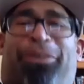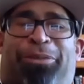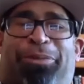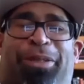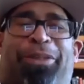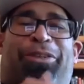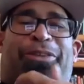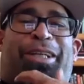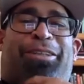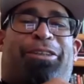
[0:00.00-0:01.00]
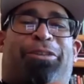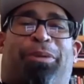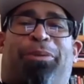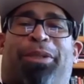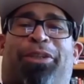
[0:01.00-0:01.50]
was one of those lessons
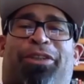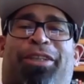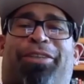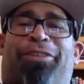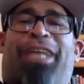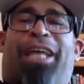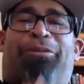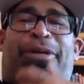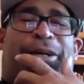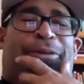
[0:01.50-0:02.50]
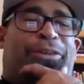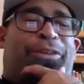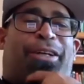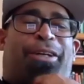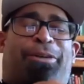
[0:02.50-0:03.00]
where we just sat around and
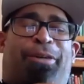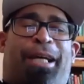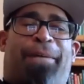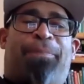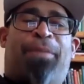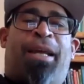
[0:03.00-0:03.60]
talked crap.